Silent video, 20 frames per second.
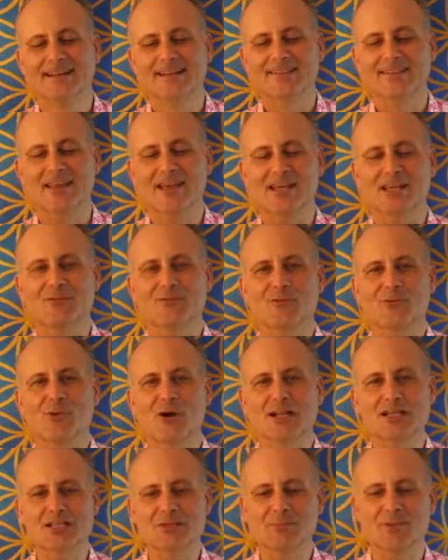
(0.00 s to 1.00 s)
Thank you for
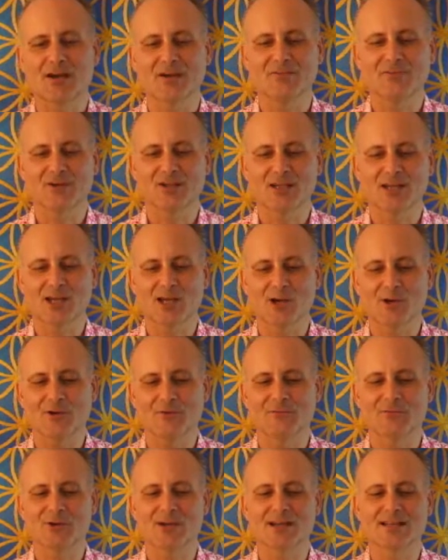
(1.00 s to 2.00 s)
watching my video.
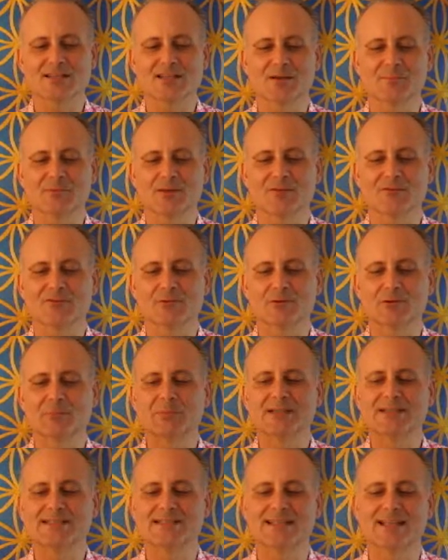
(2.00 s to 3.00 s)
And if you got something from it,
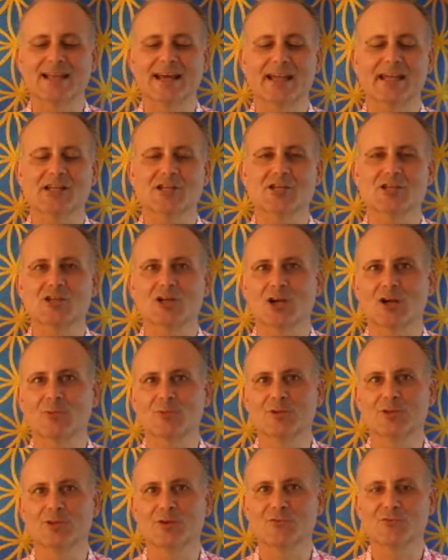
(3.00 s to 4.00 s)
please like it and share
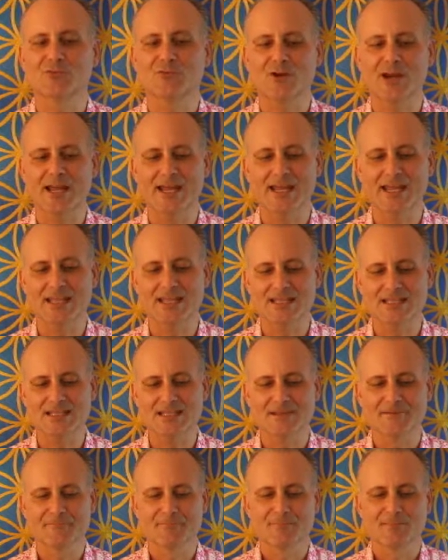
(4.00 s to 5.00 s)
it with your
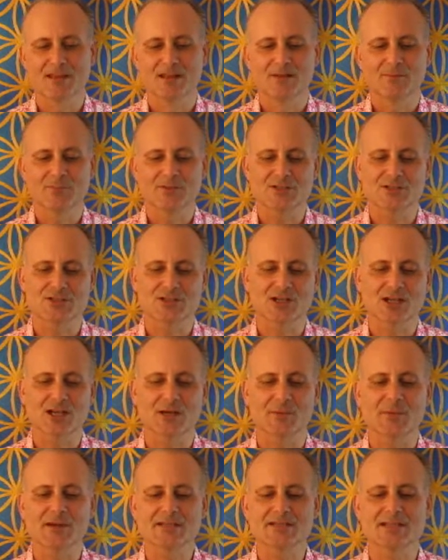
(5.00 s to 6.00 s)
friends. Please check
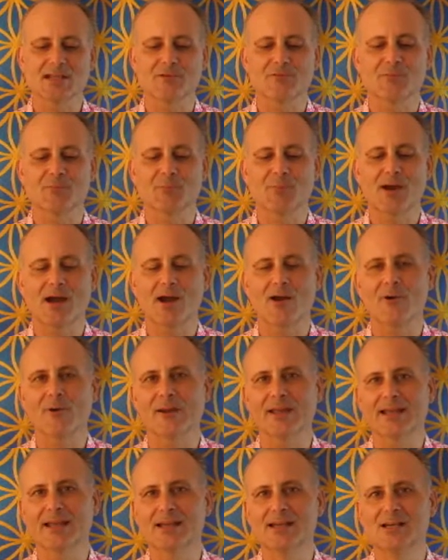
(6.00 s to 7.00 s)
out my
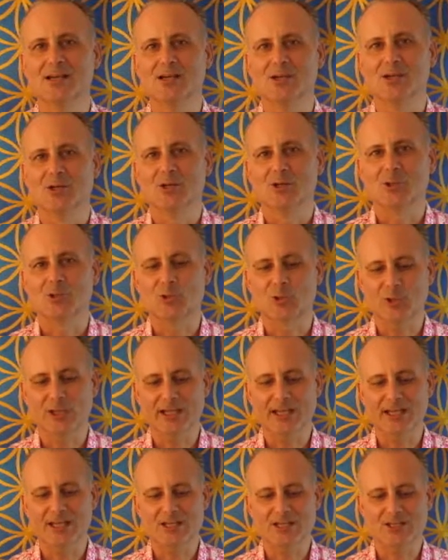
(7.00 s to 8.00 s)
self-empowering
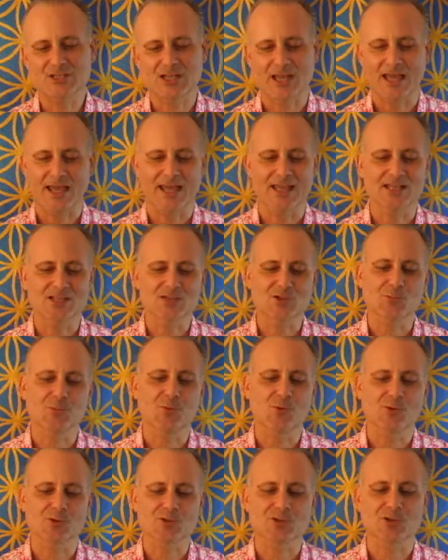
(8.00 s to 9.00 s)
goodies and
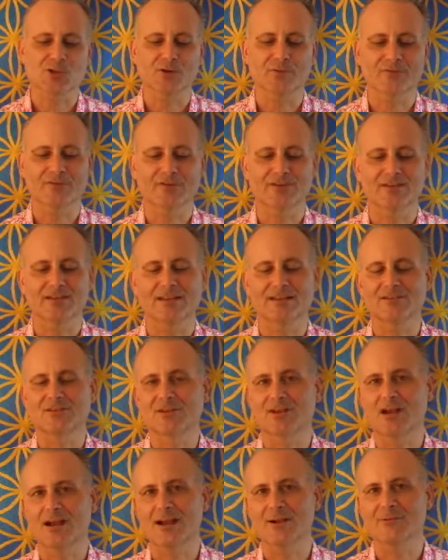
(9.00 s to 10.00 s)
support services at
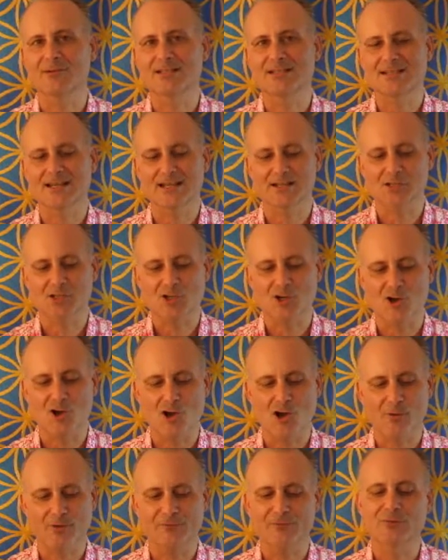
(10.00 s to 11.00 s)

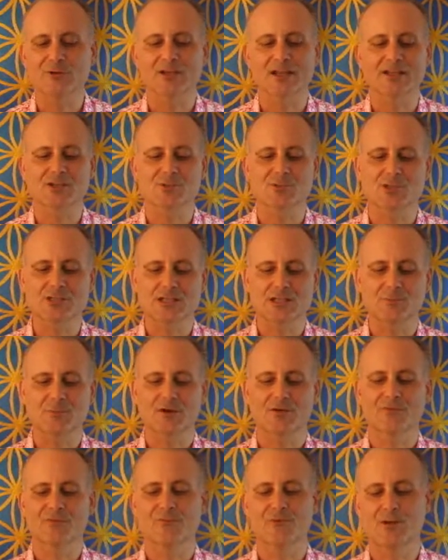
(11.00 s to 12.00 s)
ZaKaiRan.com. If you'd like to receive
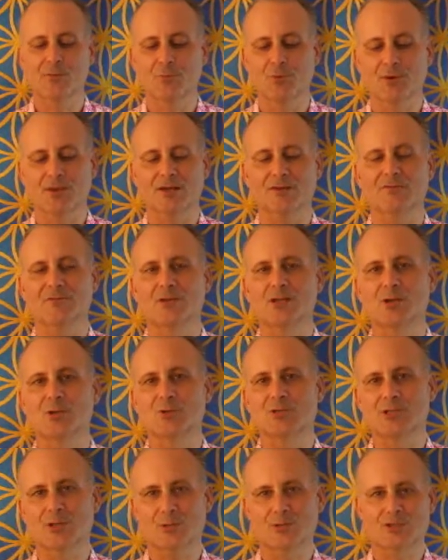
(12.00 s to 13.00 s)
my free book and video
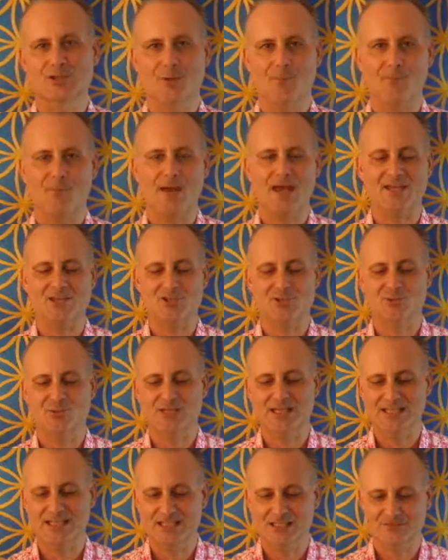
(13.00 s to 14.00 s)
series, The Master
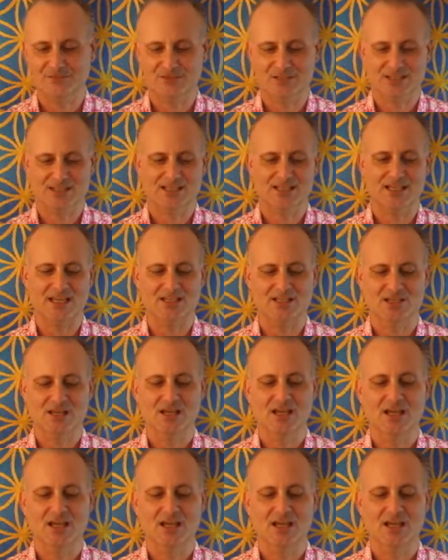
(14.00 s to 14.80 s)
Keys of Success